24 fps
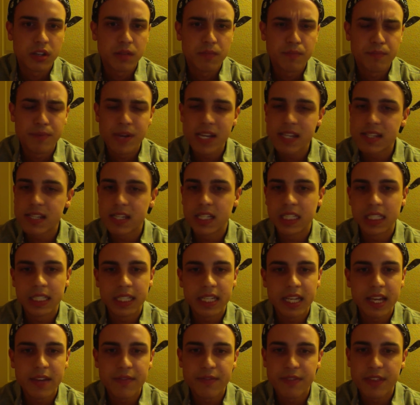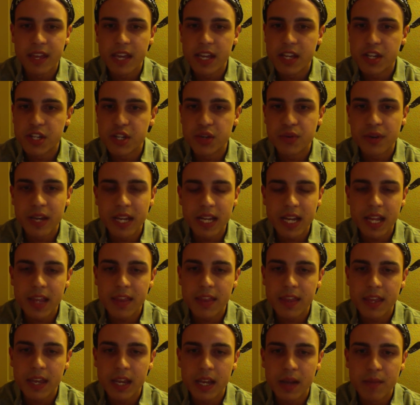basically if they do
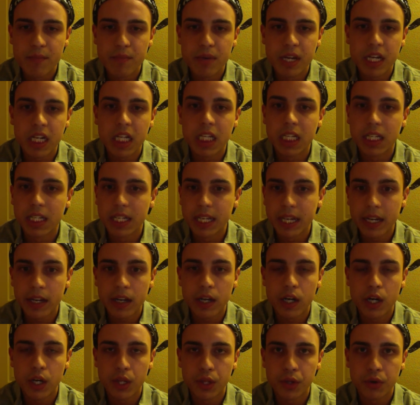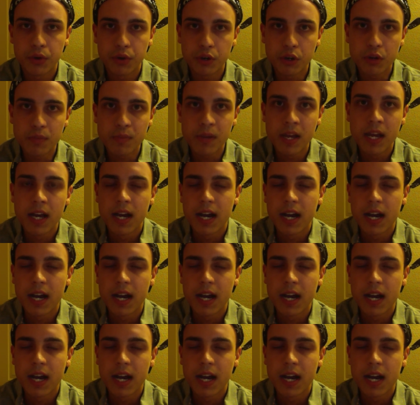anything but click on the group,